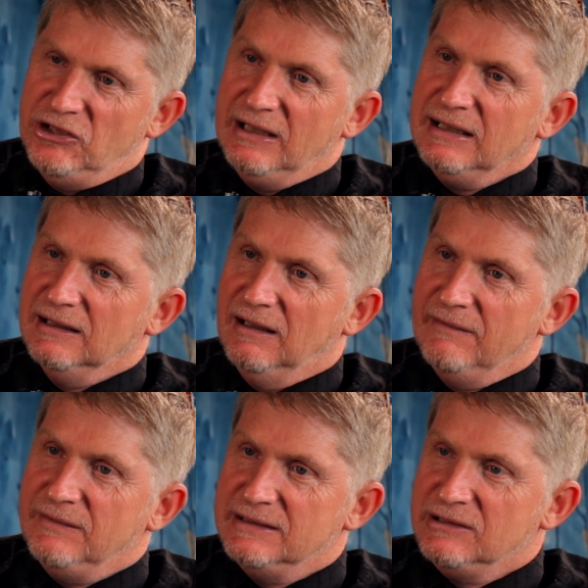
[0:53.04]
journey in
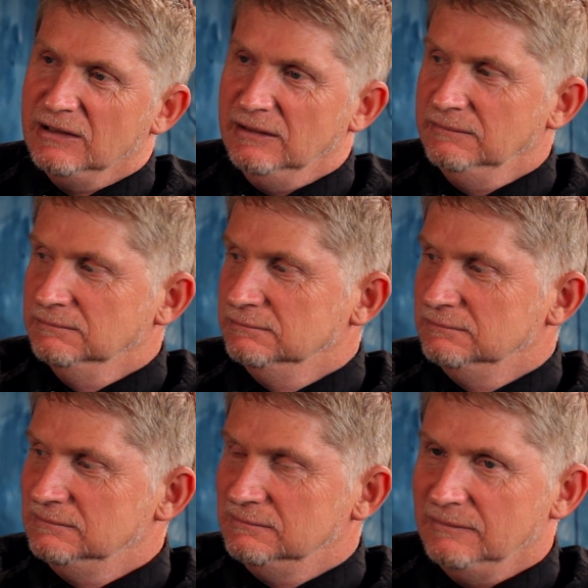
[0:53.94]
life is to
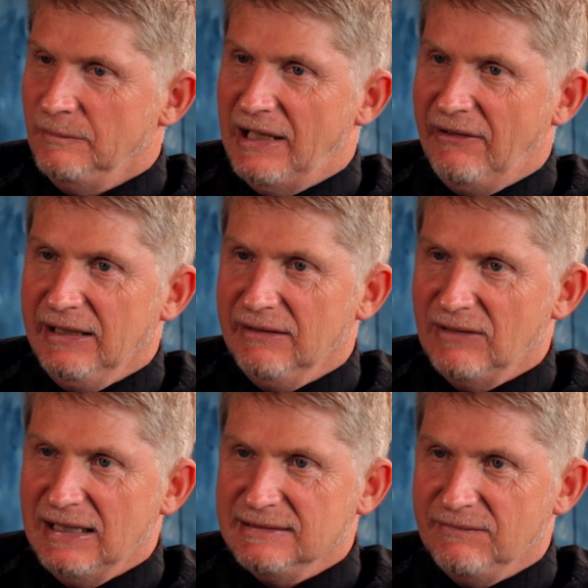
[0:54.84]
marry and
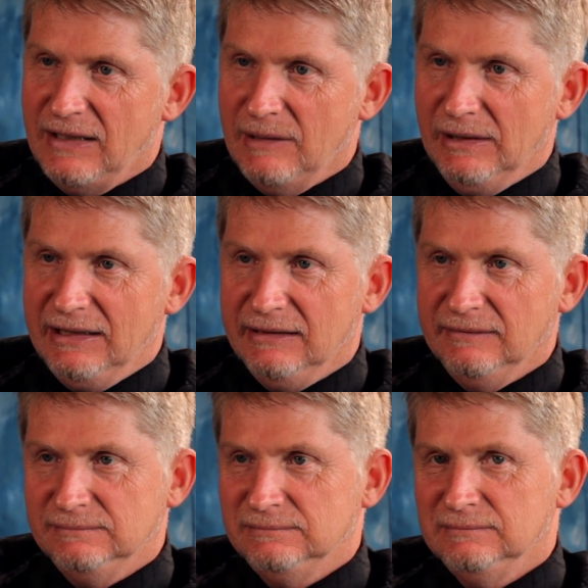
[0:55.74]
raise a family,
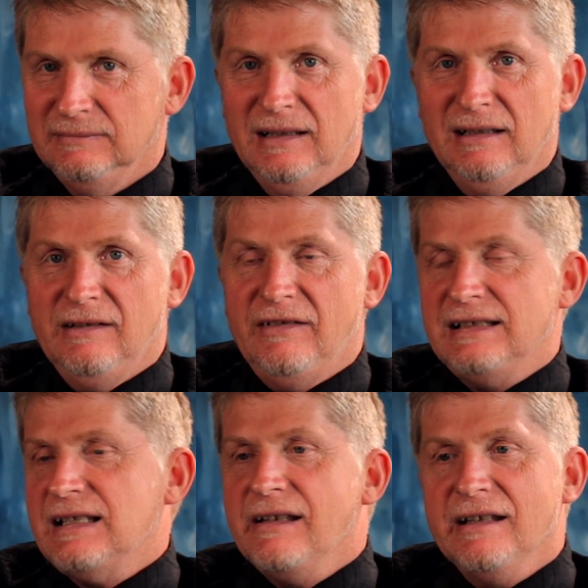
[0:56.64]
and
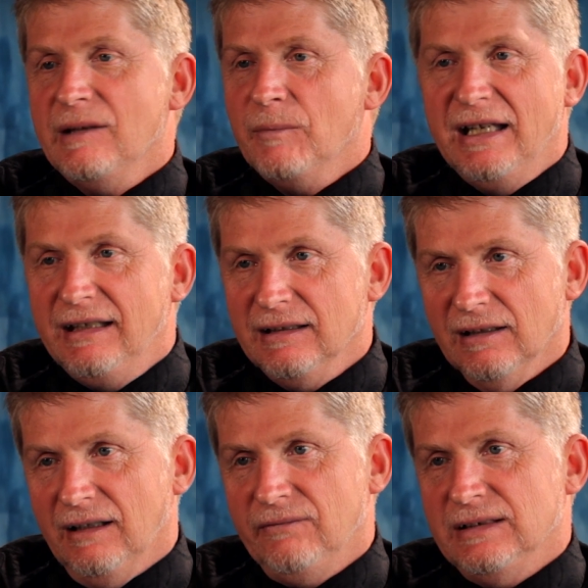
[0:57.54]
that's how you get meaning in
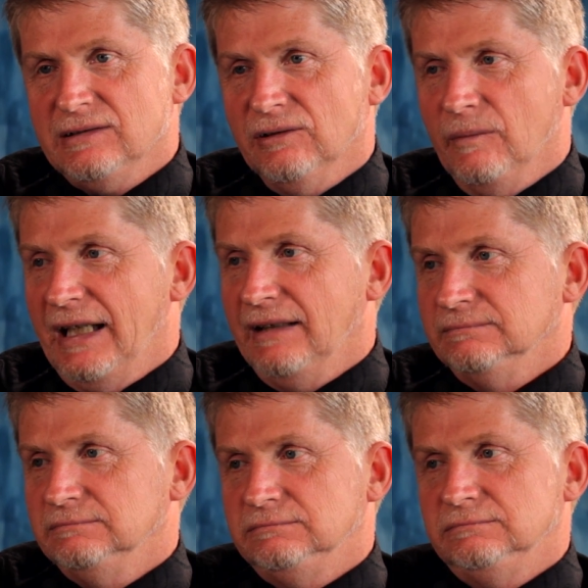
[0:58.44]
life. It's all about
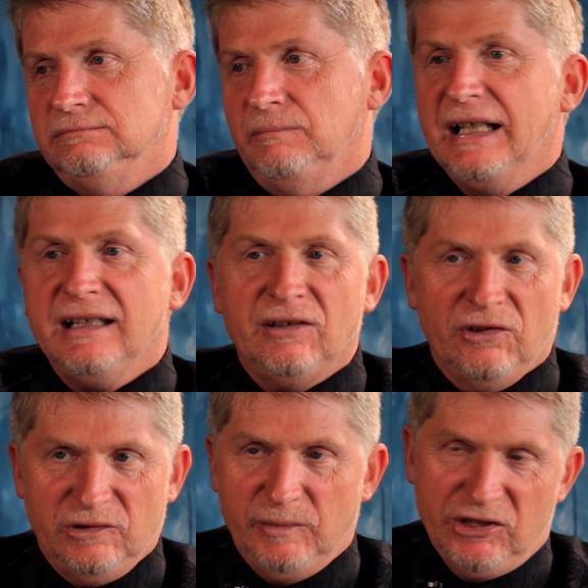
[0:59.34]
making a
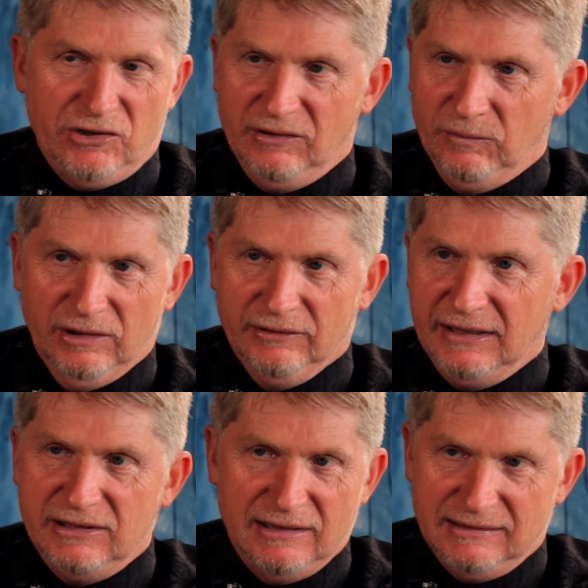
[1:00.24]
contribution to the world,
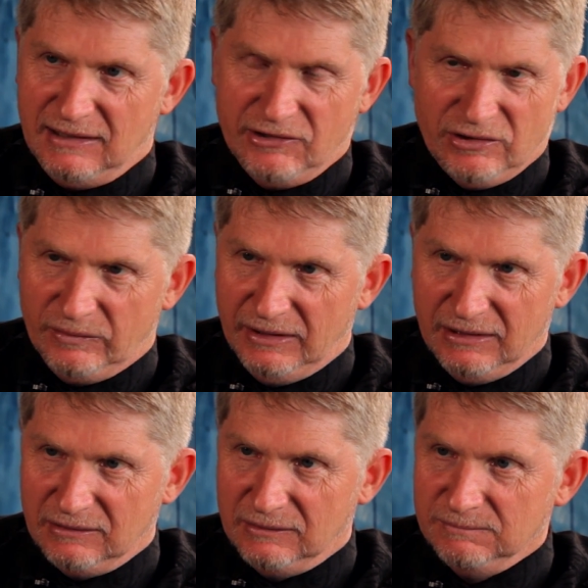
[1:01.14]
e.g. social
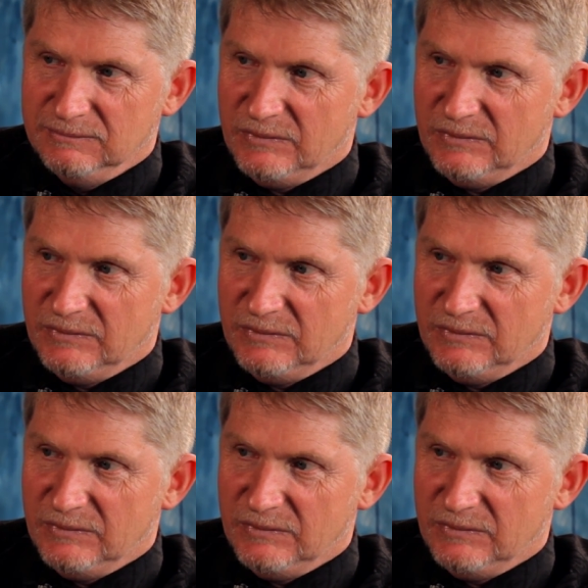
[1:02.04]
work or